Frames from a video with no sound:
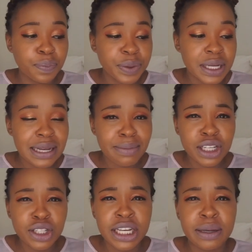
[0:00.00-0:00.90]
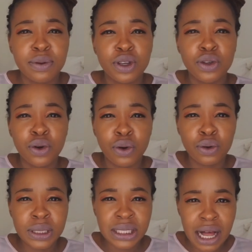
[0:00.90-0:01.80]
something to keep
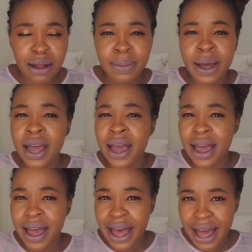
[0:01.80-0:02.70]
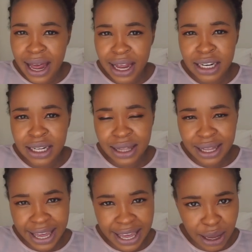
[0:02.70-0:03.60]
your scalp and the
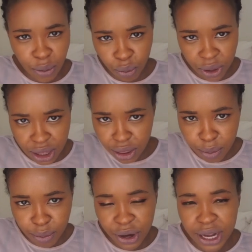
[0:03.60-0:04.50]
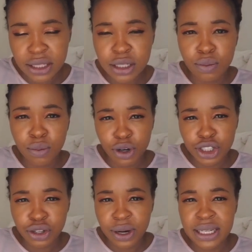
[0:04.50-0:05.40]
hair within the braids
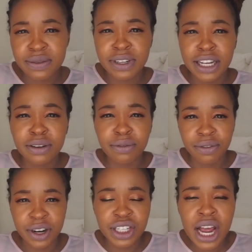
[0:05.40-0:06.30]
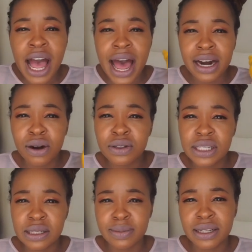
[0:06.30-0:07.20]
moisturized, feeling fresh, and it
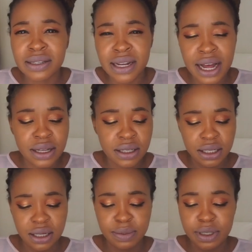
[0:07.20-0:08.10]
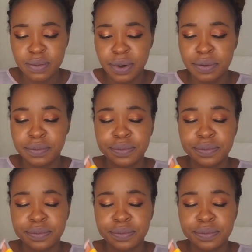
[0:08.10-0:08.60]
also smells nice. Let me spray.